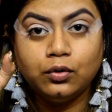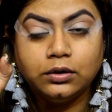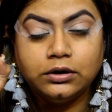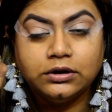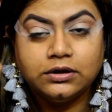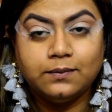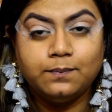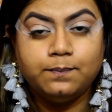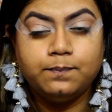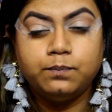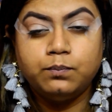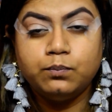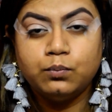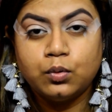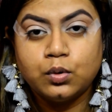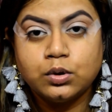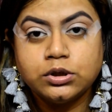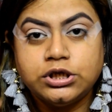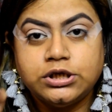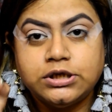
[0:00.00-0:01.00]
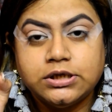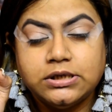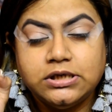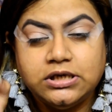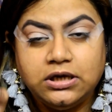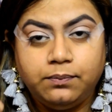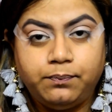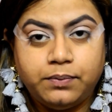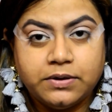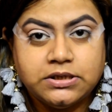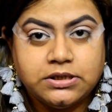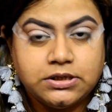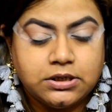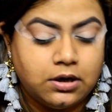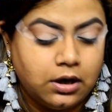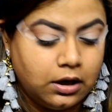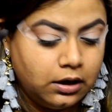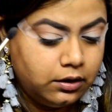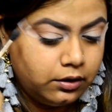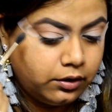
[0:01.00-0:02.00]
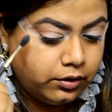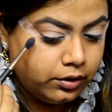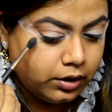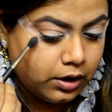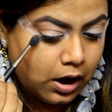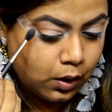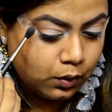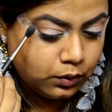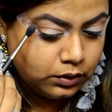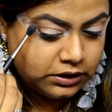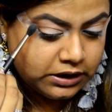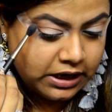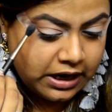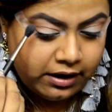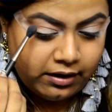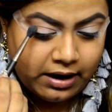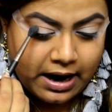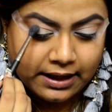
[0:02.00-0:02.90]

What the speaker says: the most deepest color out there,